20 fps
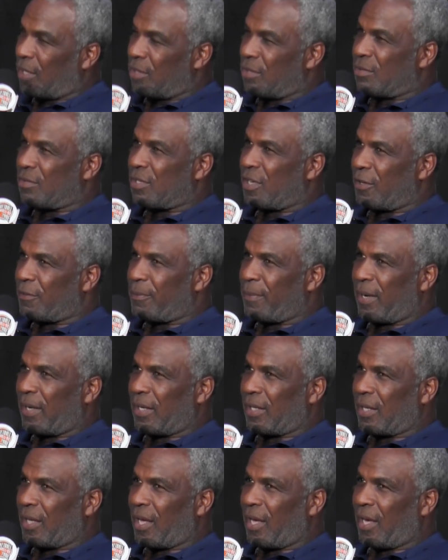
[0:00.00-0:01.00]
you're a
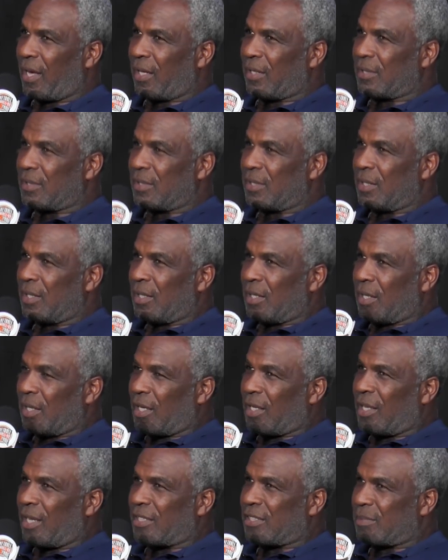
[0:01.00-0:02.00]
tough-minded guy, and
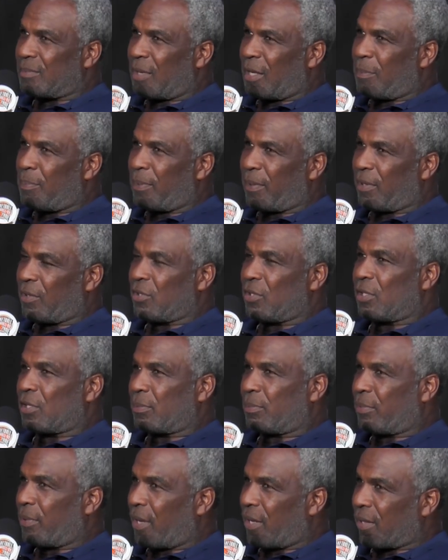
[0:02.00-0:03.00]
you're like somebody picking on your little
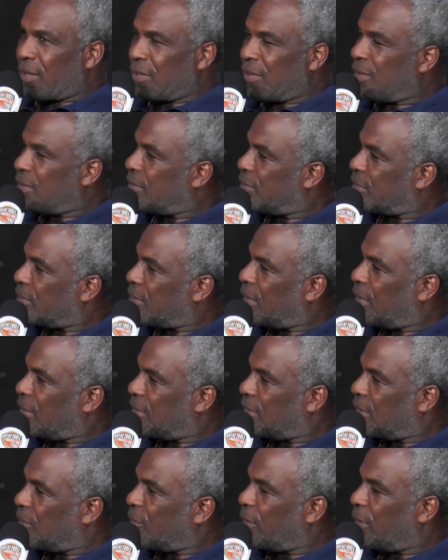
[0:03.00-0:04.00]
brother. You're going to try to
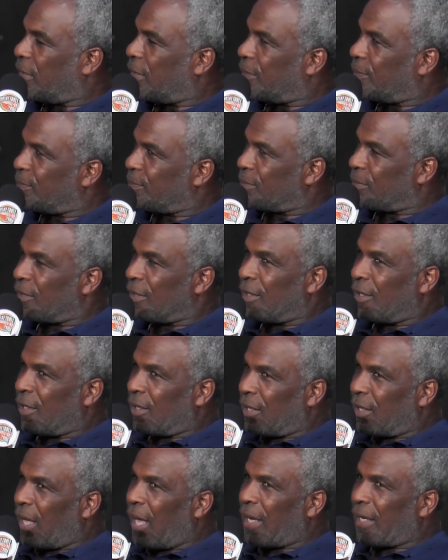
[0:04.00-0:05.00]
say, well,
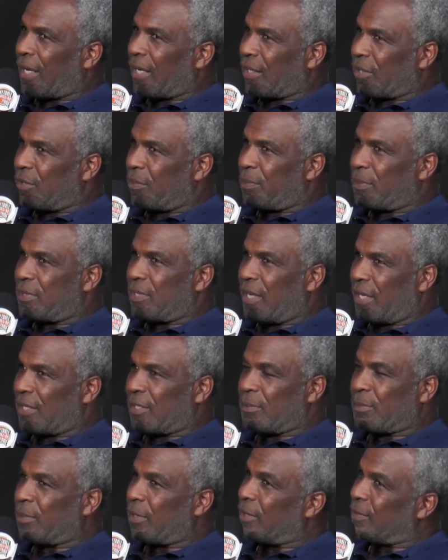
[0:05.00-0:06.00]
I got to go protect
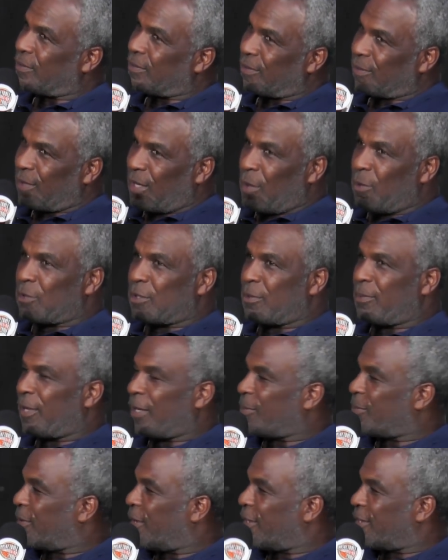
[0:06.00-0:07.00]
him. But he was a
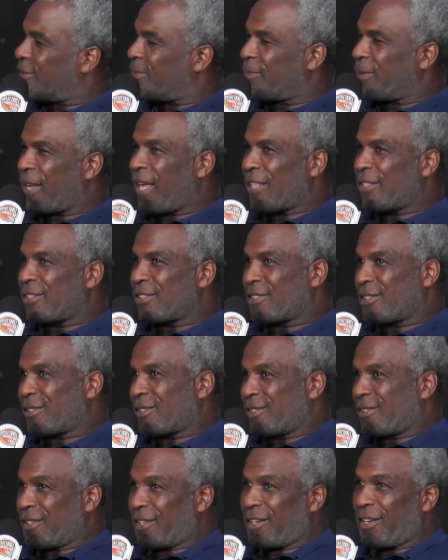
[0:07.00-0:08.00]
big brother, but I just
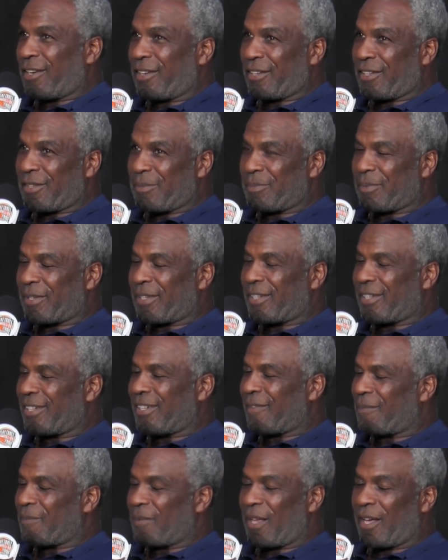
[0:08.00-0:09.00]
took care of him.
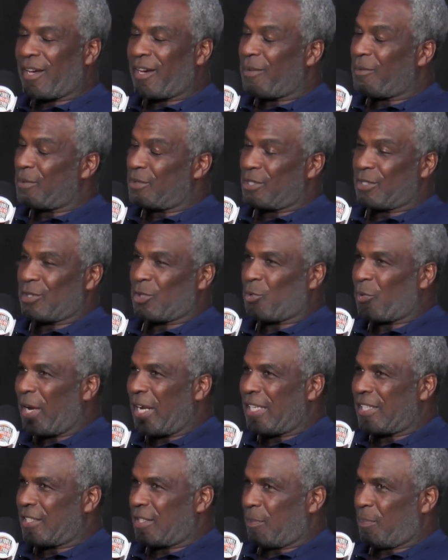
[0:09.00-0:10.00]
But no, it was just
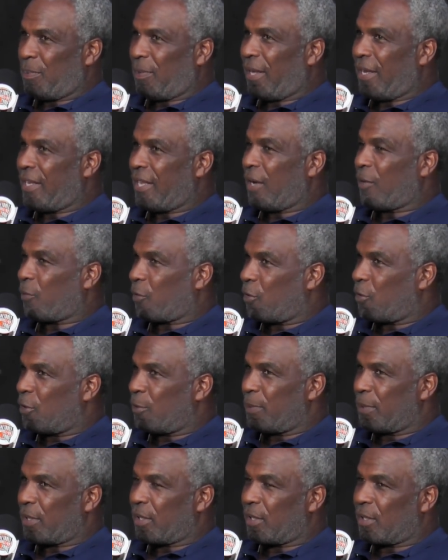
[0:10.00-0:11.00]
great to play that role
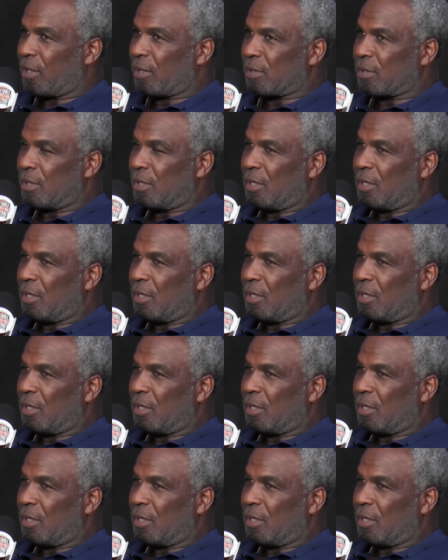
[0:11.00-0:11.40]
because,